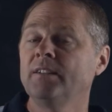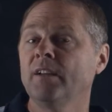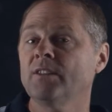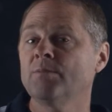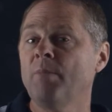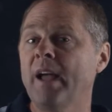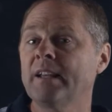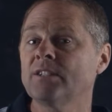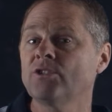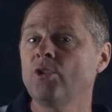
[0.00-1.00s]
Now this
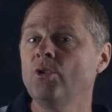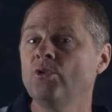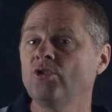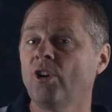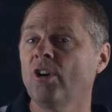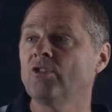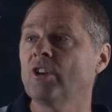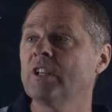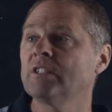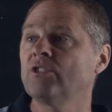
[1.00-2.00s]
-2 charge
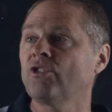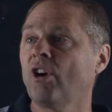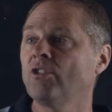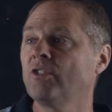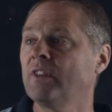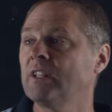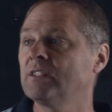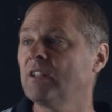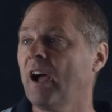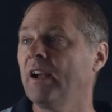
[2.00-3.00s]
is the charge of the
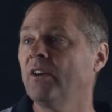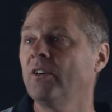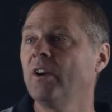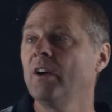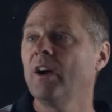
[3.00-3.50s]
entire